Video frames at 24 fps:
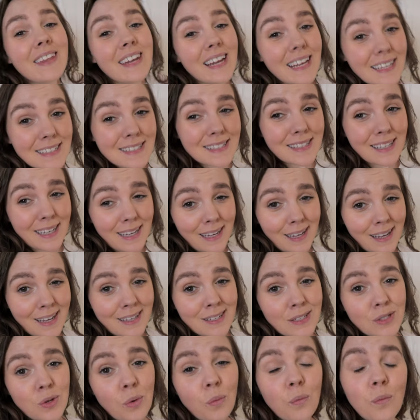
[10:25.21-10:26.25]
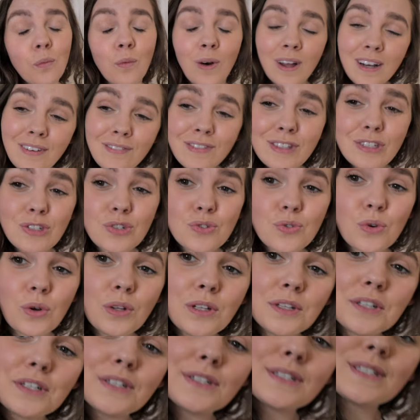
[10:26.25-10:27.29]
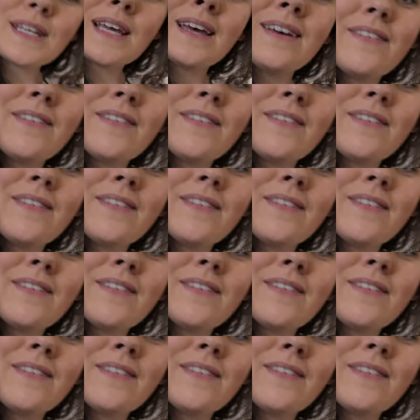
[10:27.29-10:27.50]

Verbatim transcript: The next thing is one of the strollers